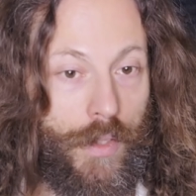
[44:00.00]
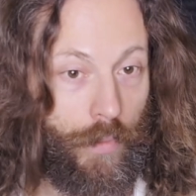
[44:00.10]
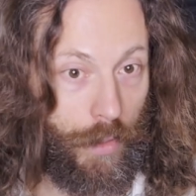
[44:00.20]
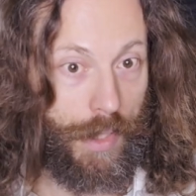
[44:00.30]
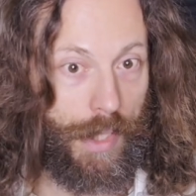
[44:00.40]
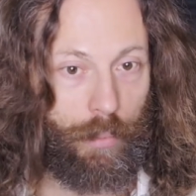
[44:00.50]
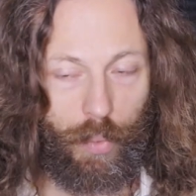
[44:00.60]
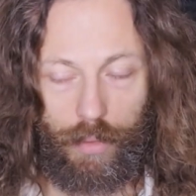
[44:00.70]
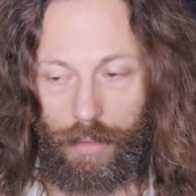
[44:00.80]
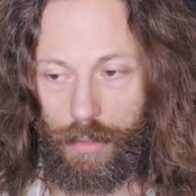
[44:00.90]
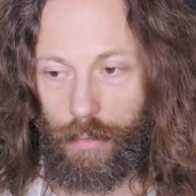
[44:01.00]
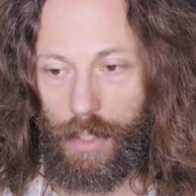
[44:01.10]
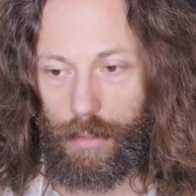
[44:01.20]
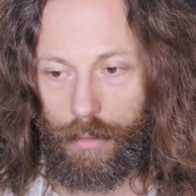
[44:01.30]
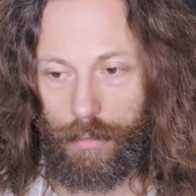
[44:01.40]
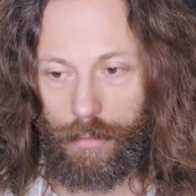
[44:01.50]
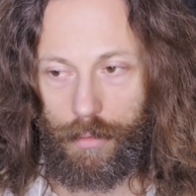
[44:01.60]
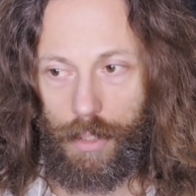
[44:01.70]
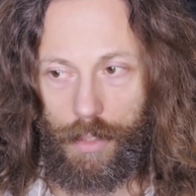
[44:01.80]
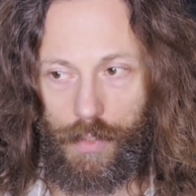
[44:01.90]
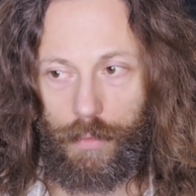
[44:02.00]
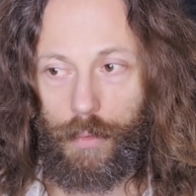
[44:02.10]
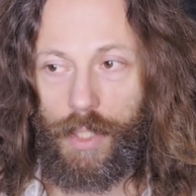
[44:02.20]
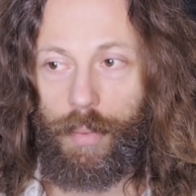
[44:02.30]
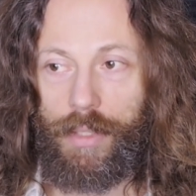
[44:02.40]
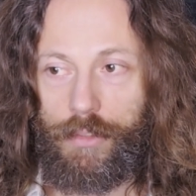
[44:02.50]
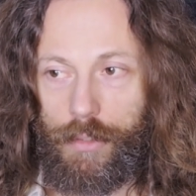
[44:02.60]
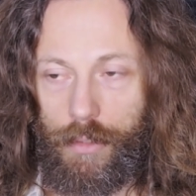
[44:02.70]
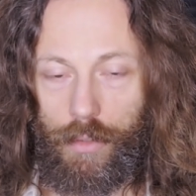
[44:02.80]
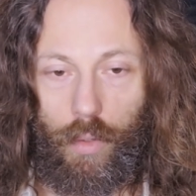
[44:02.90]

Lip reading: for example, gods of the Greek pantheon,